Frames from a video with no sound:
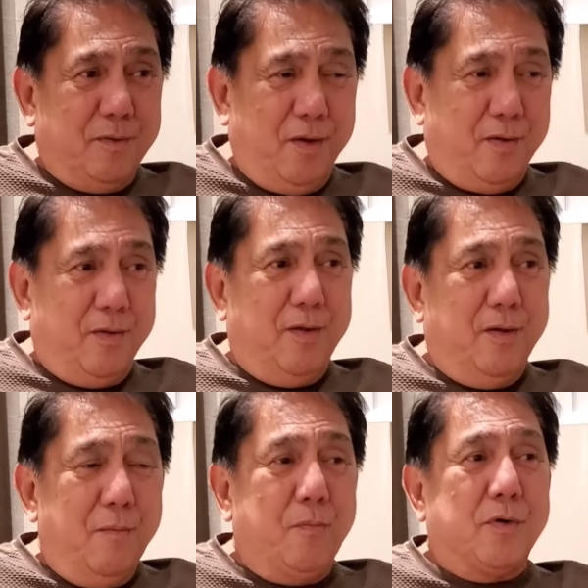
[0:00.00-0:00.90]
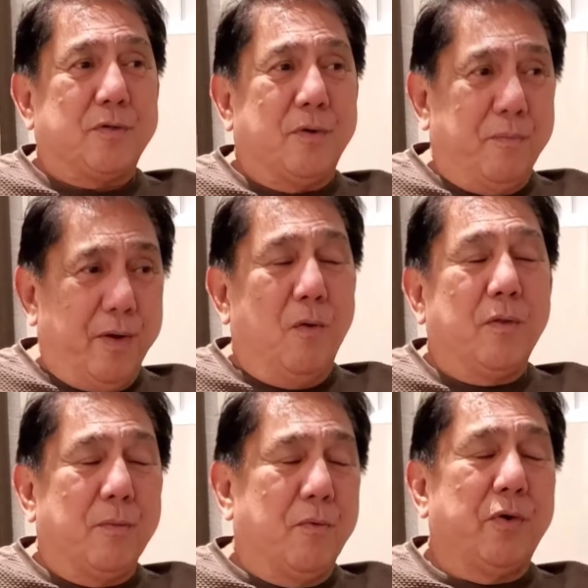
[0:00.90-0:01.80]
you know the imports made
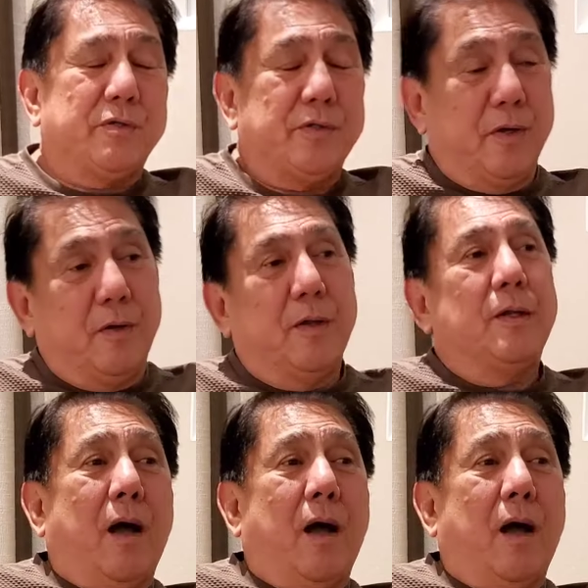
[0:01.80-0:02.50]
all the points you know